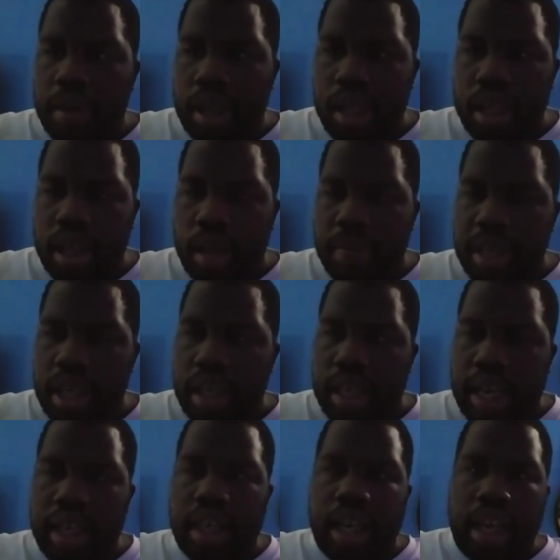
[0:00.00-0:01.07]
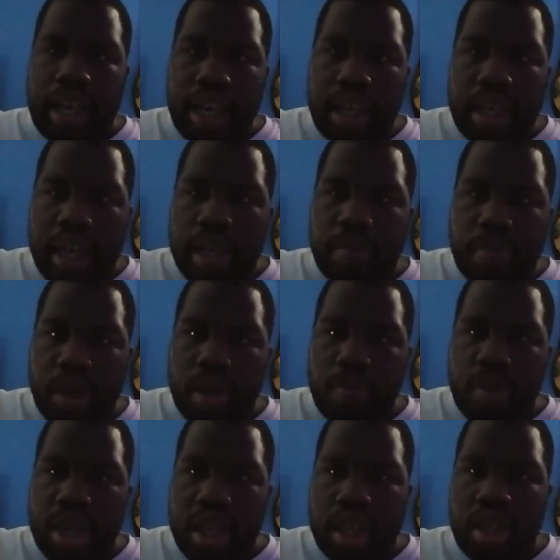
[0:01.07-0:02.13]
Because I mean, that's
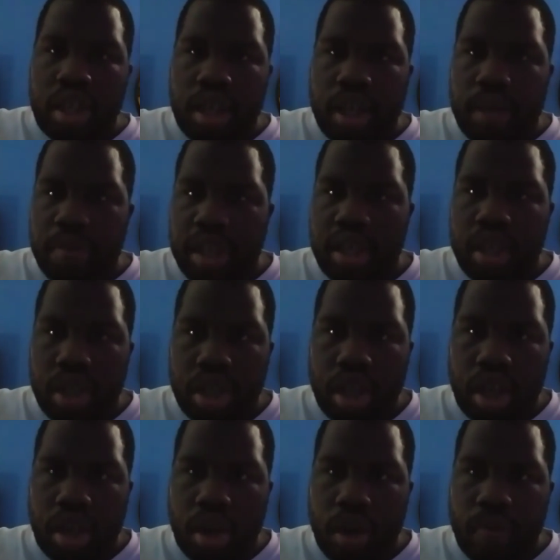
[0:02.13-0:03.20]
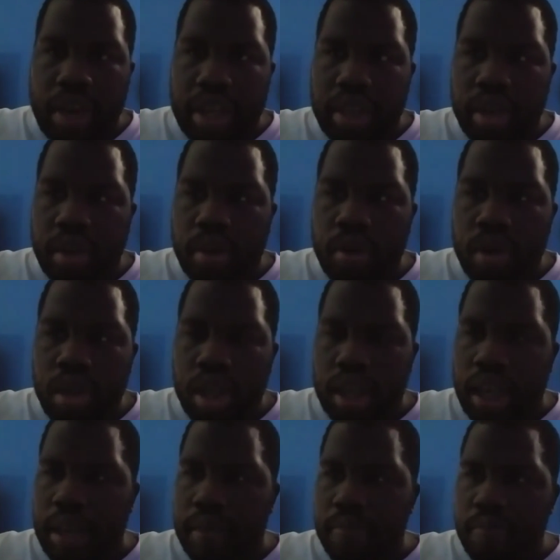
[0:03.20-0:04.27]
a pretty decent card right there.
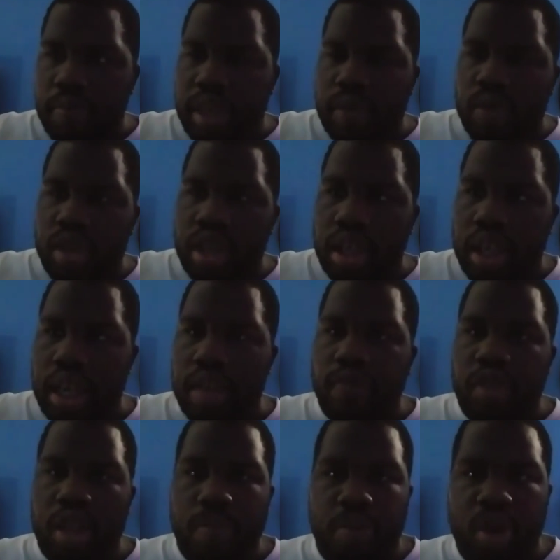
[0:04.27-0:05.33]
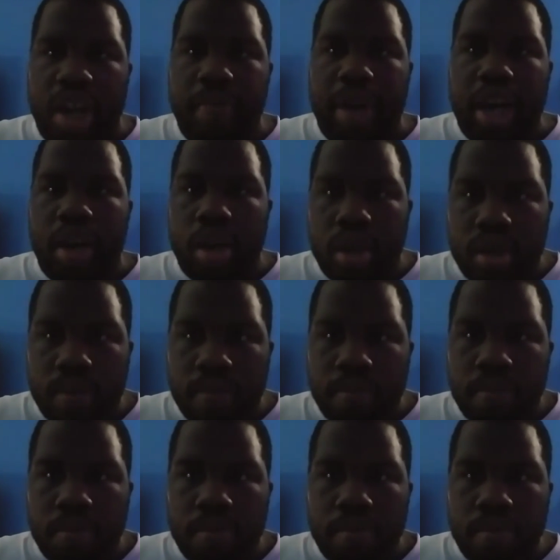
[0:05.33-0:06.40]
Got Christian Cage versus Brian Myers.
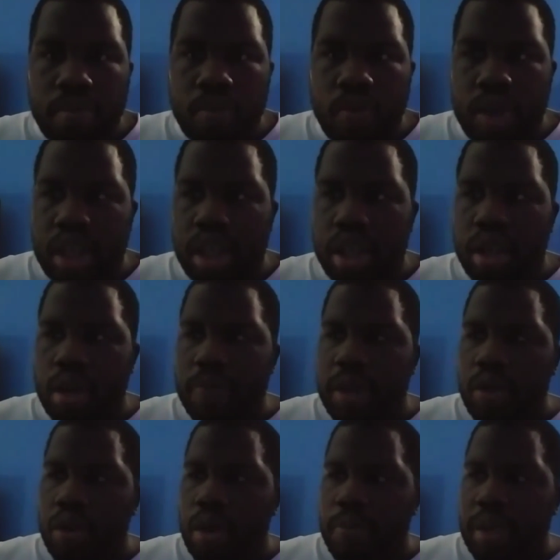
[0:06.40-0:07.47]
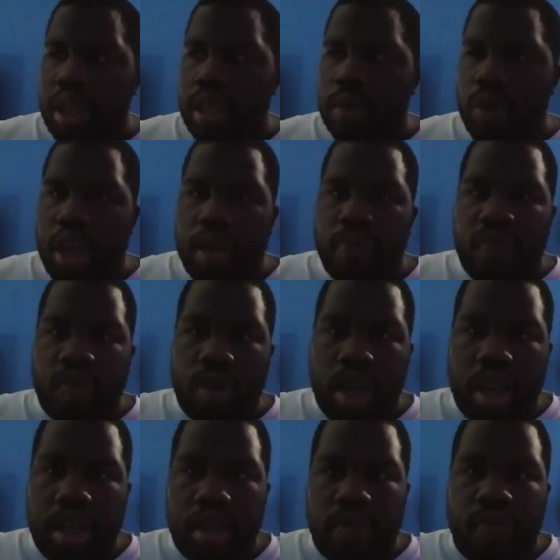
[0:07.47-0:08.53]
Christian gonna be going against
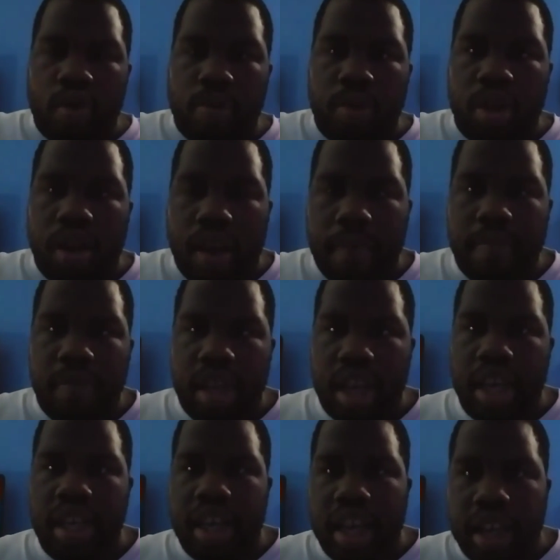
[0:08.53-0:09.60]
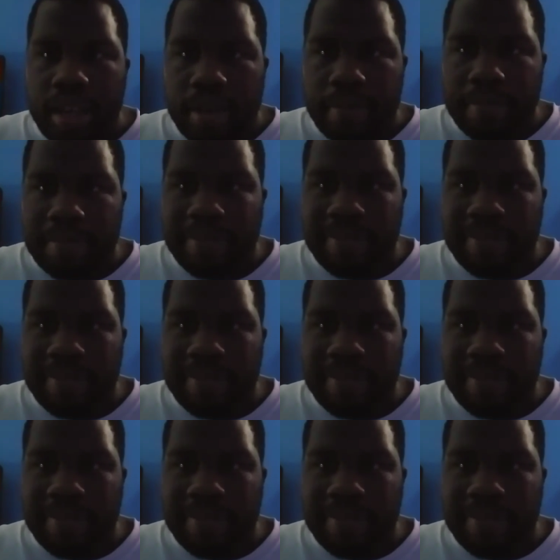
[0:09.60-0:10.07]
as his former Edgehead.